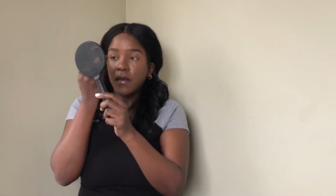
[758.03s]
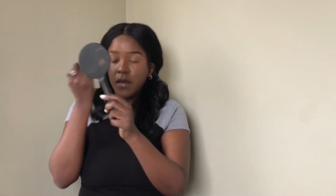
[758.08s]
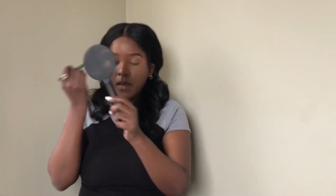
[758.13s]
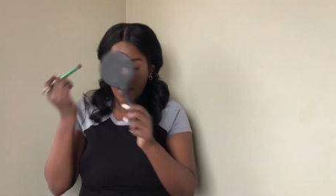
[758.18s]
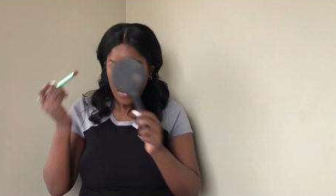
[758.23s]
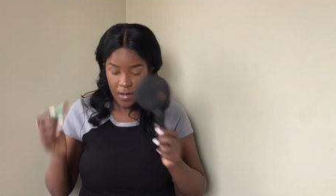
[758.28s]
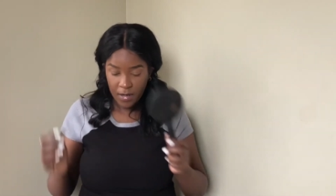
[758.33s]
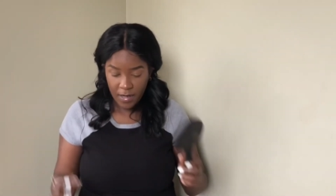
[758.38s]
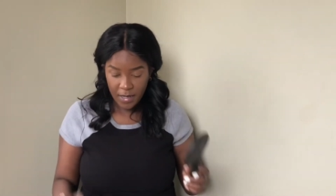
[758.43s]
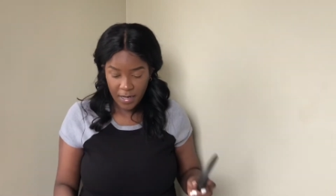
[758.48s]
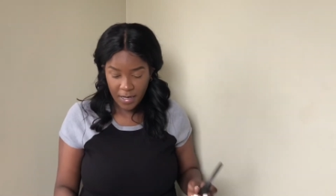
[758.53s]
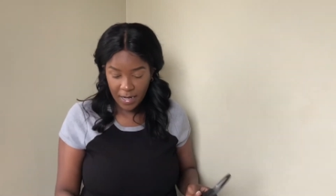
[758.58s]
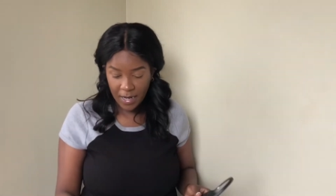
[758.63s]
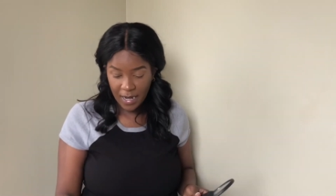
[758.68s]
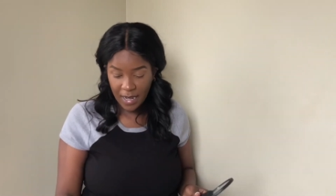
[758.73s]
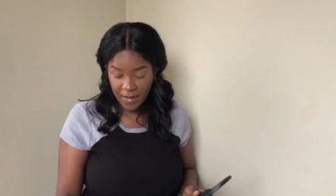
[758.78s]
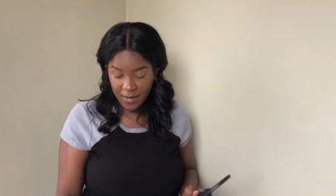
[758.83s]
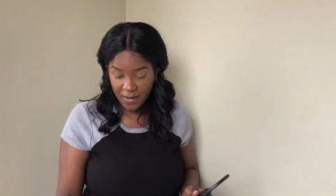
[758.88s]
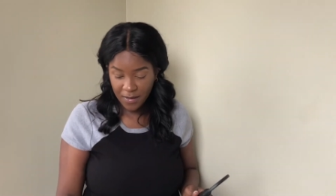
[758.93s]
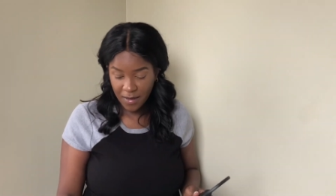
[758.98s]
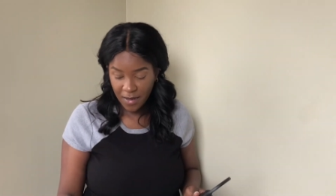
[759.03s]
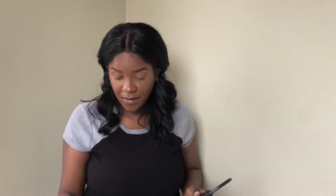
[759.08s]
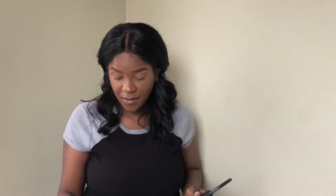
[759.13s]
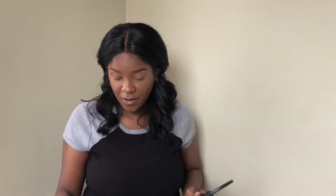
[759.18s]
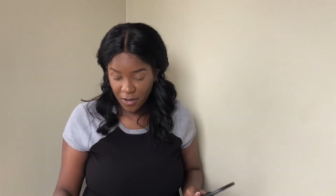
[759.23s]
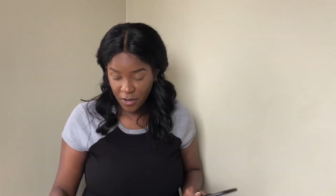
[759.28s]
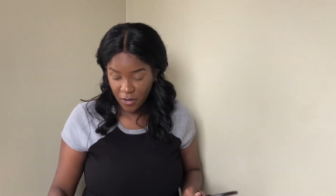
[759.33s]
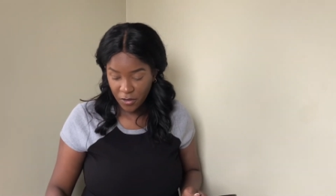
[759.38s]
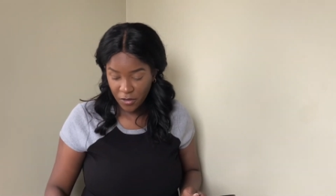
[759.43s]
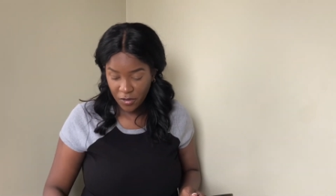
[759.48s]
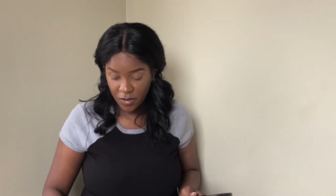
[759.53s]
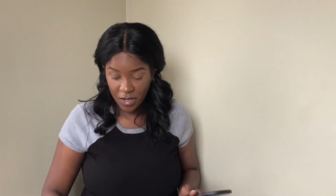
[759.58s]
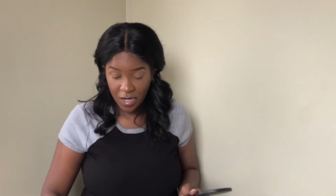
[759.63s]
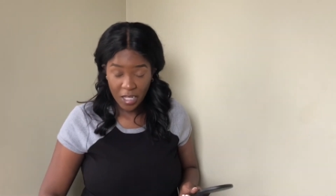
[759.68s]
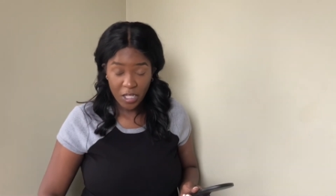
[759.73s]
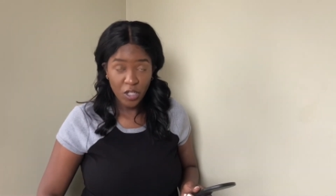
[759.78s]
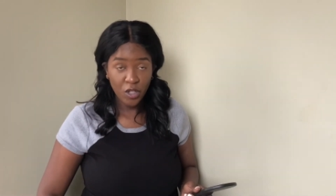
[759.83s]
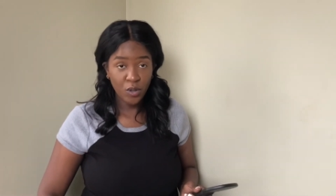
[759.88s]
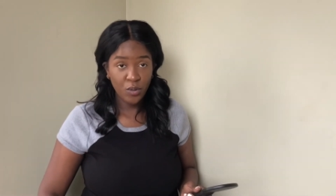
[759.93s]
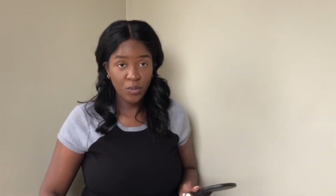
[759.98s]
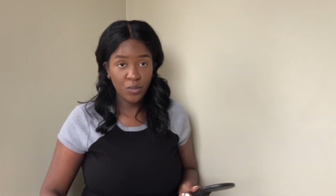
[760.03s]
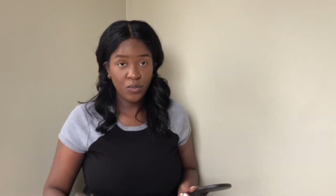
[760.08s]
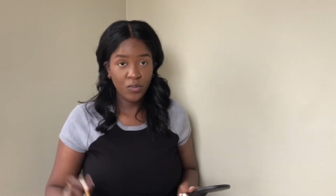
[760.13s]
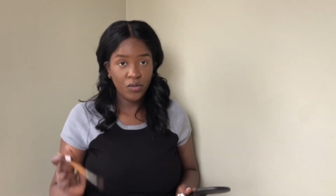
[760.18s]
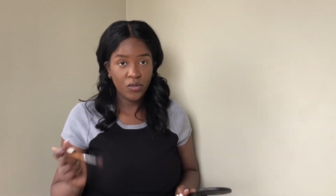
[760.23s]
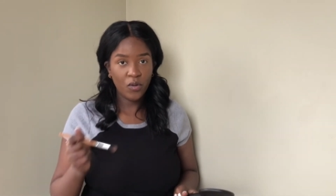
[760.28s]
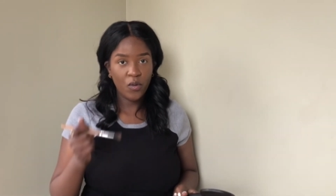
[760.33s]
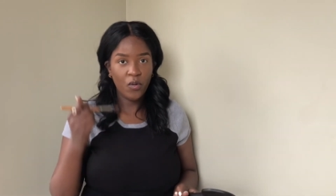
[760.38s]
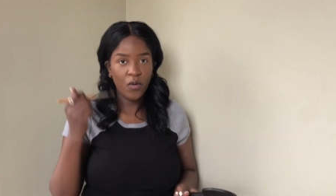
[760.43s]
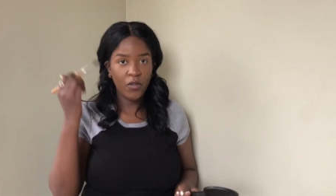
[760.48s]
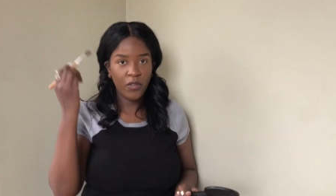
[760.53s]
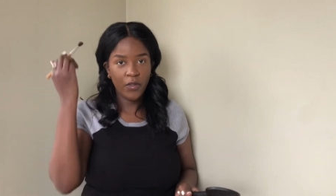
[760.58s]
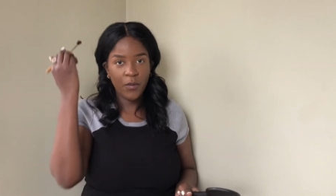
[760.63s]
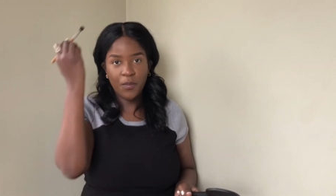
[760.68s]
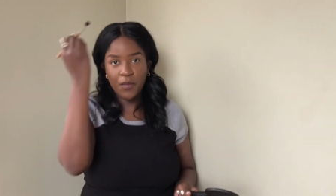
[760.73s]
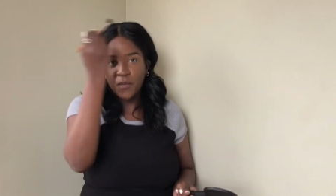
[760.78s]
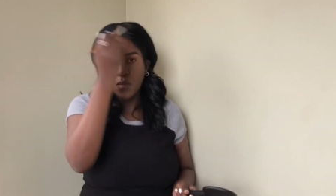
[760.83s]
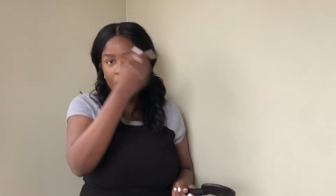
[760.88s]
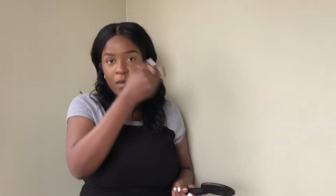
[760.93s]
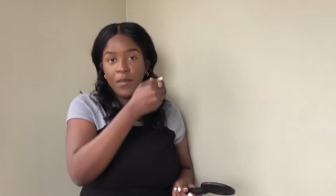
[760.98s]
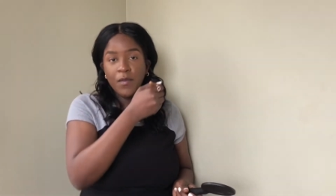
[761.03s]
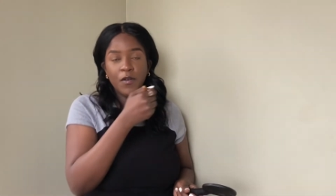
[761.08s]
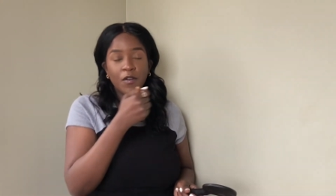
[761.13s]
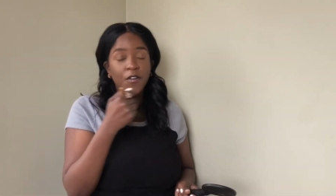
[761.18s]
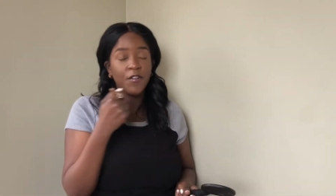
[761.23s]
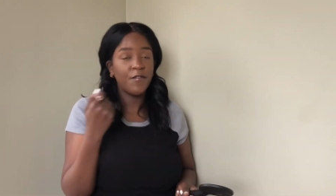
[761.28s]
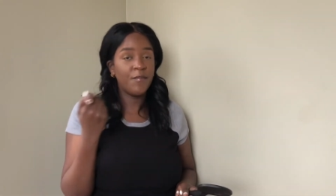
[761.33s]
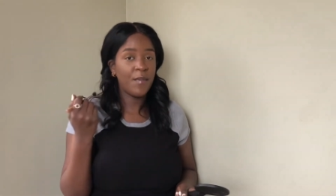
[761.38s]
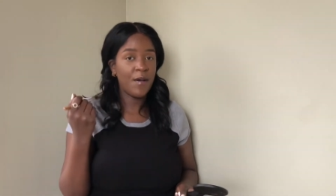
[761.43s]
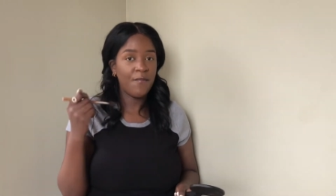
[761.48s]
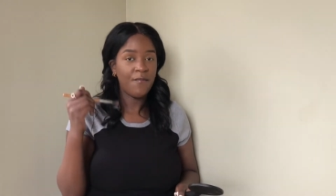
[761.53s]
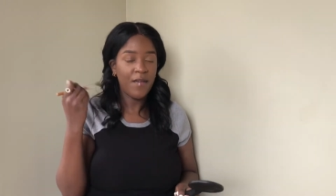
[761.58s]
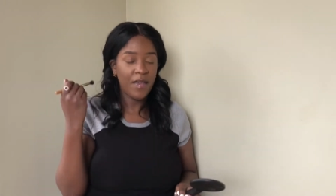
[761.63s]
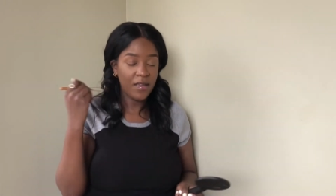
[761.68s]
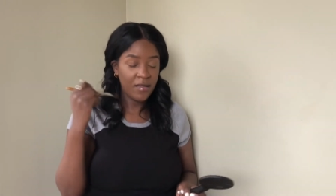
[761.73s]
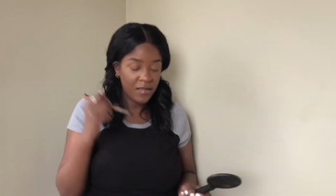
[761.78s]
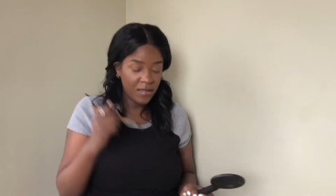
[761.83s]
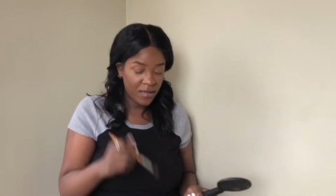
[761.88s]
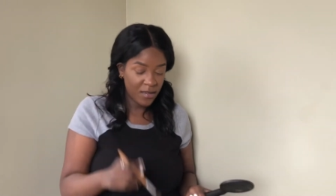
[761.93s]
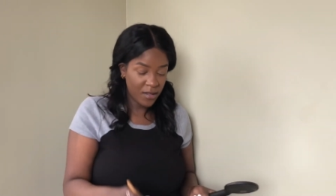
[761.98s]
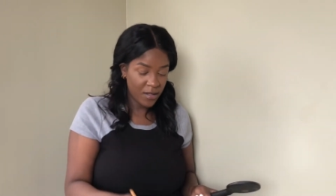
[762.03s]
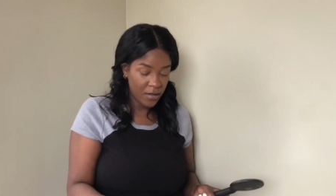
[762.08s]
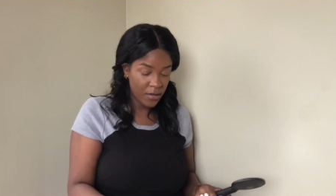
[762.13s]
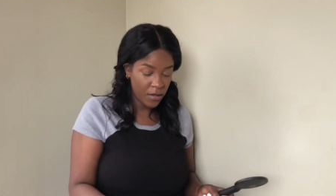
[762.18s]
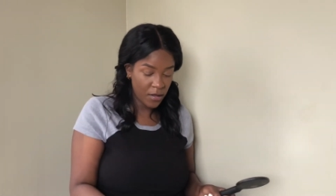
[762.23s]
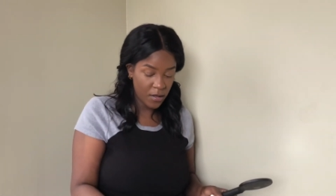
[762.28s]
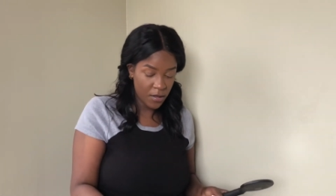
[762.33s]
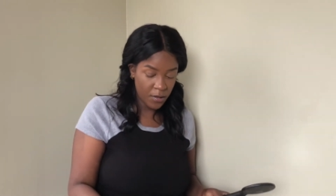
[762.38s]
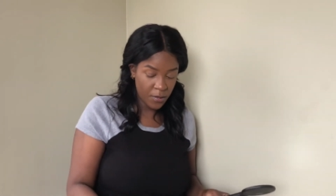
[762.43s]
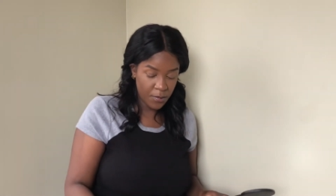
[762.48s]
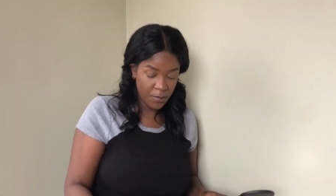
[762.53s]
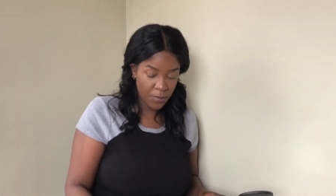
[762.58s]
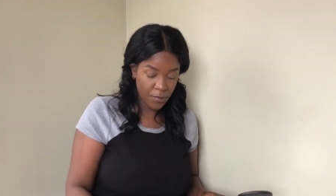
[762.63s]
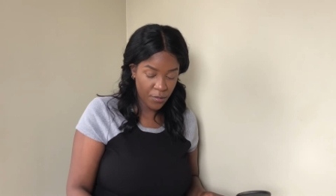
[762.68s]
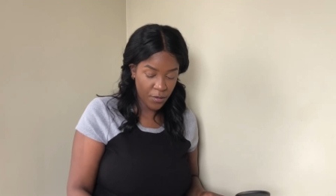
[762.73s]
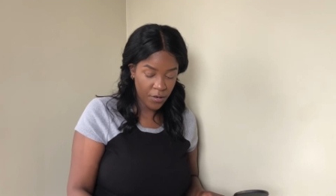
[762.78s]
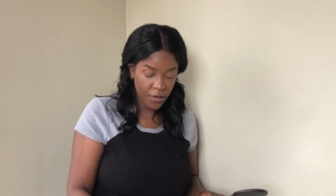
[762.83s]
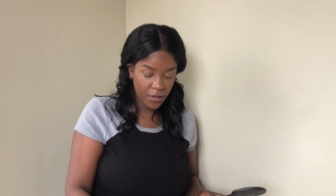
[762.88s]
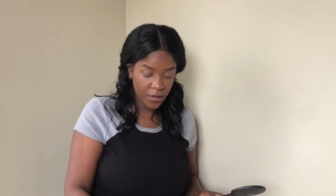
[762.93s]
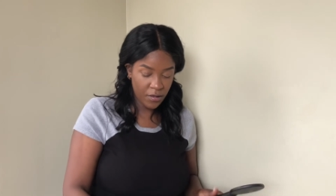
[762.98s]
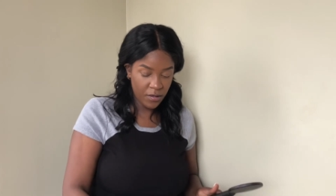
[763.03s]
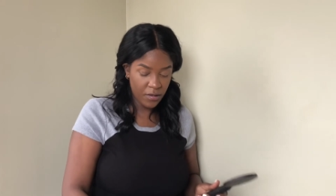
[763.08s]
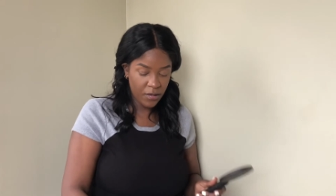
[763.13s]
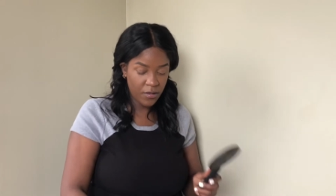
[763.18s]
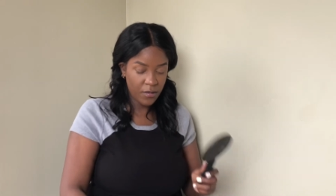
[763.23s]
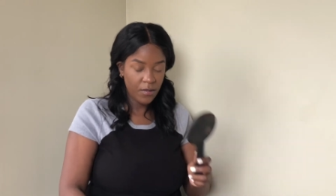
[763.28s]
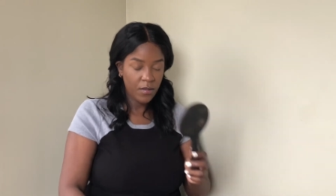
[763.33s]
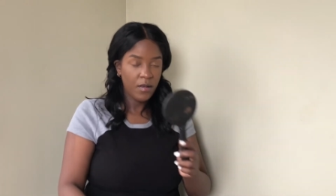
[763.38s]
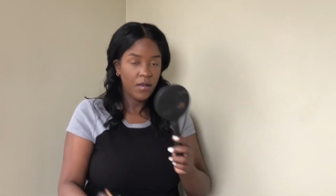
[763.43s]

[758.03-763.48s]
And again, I like to take the color that I used on the perimeter of my face to bronze